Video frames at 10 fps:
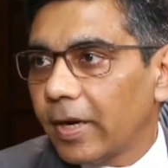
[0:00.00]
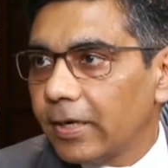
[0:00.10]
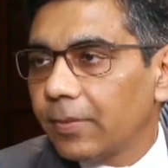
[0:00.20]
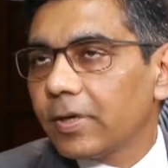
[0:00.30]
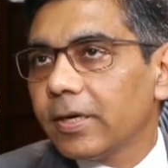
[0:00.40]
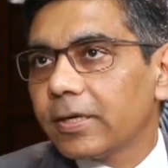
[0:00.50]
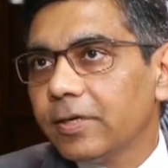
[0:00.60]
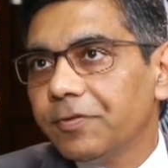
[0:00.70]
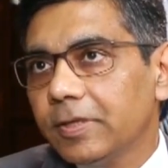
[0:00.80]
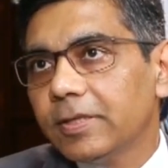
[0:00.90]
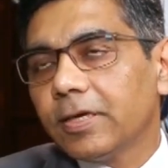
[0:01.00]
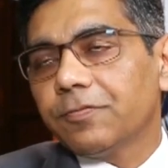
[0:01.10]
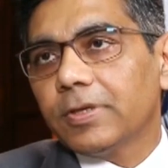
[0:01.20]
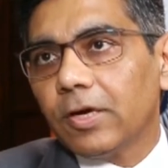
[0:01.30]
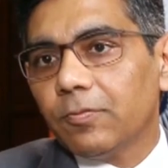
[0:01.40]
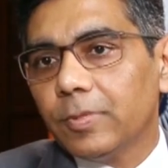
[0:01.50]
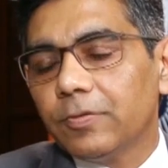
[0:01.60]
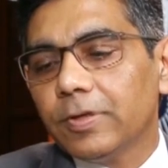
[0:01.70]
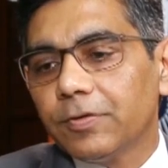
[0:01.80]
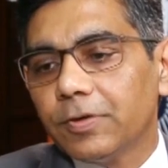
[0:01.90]
maritime connectivity that we have
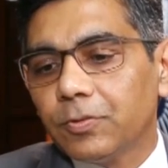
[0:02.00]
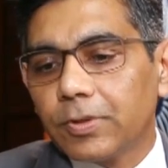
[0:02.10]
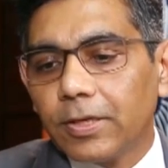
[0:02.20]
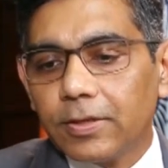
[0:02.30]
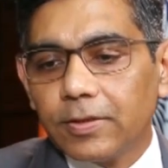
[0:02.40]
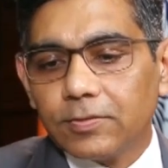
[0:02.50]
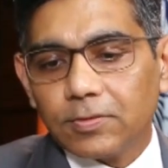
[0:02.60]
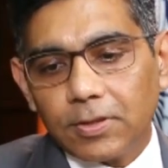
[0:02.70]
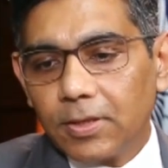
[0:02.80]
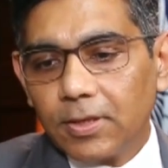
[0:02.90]
between our two countries.